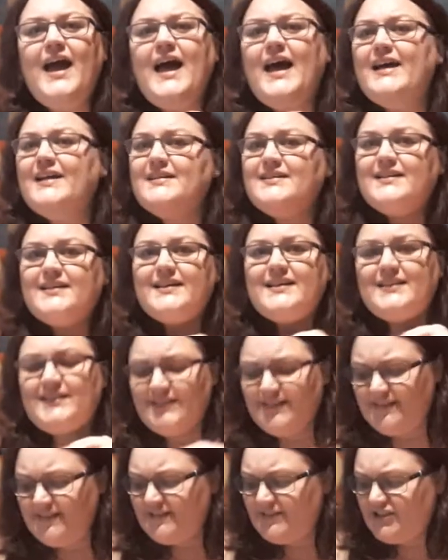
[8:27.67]
And
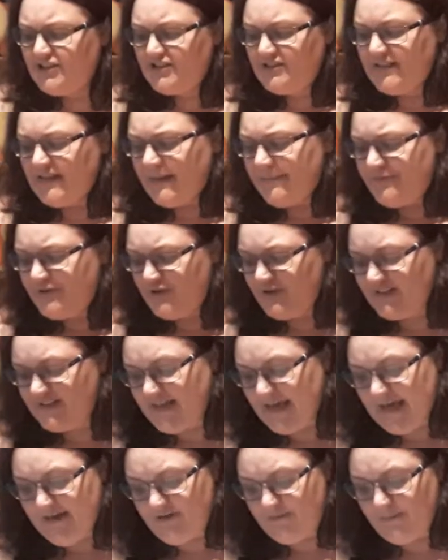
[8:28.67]
it is just
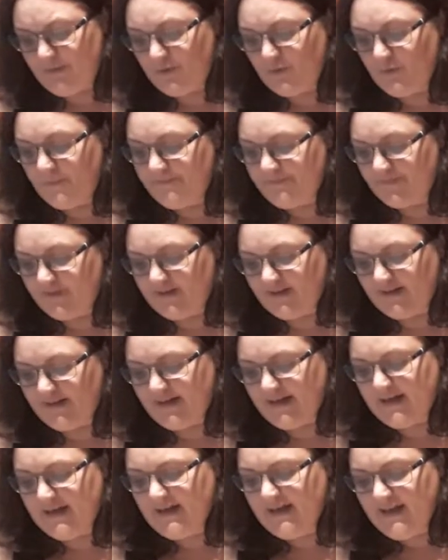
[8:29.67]
absolutely terrible,
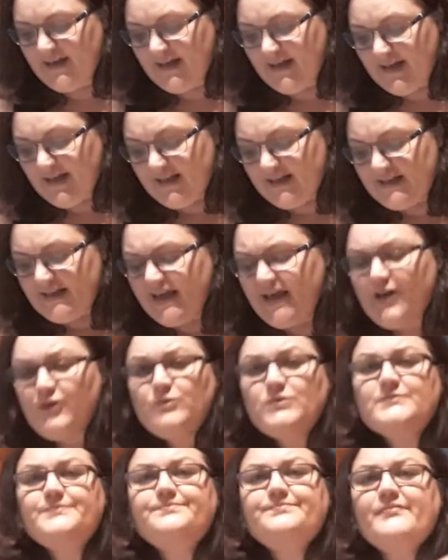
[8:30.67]
okay?
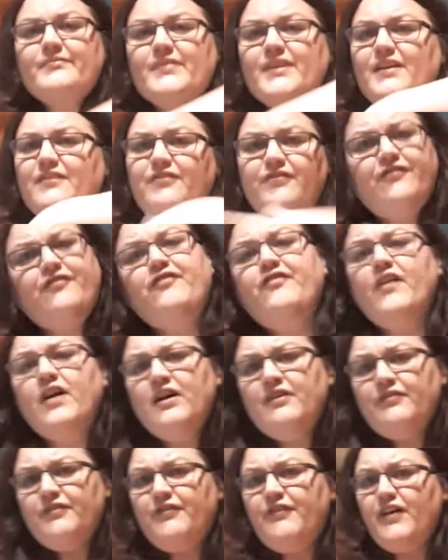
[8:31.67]
Now,
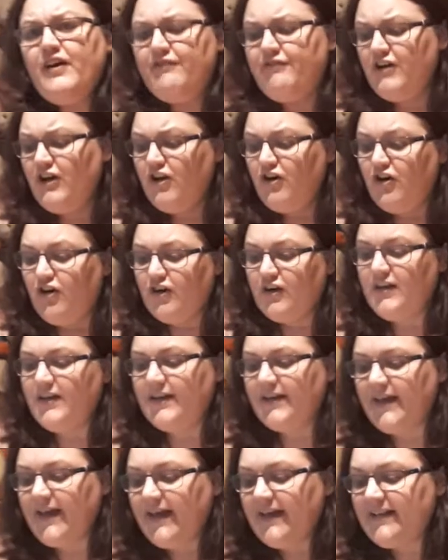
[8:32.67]
further along,
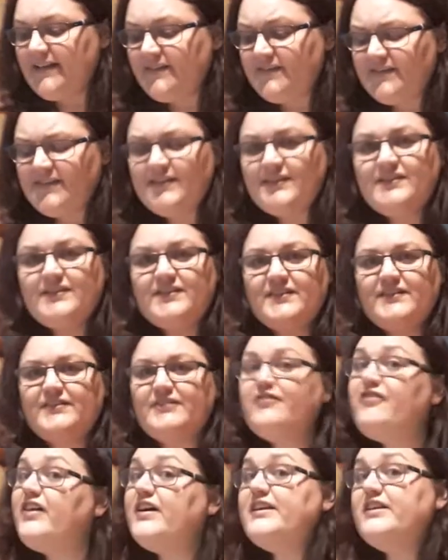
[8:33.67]
okay, this is
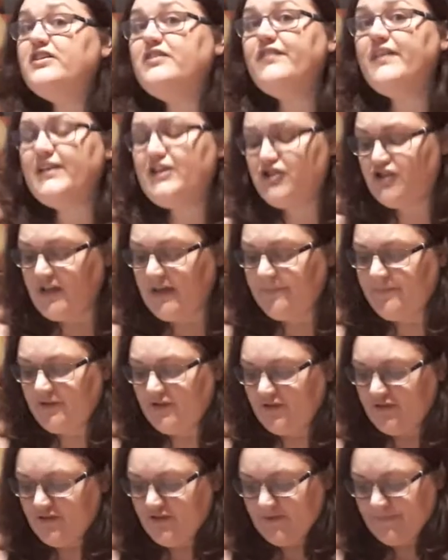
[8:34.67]
divided into various
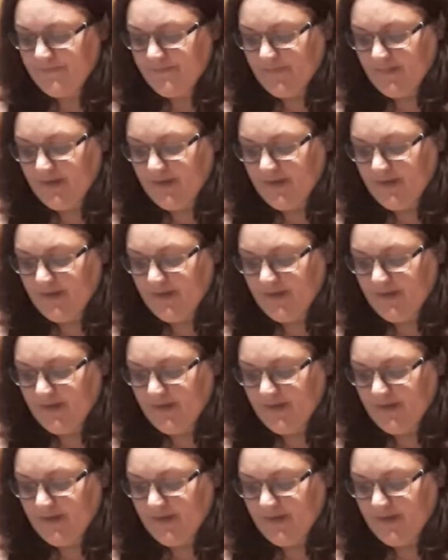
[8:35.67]
chapters.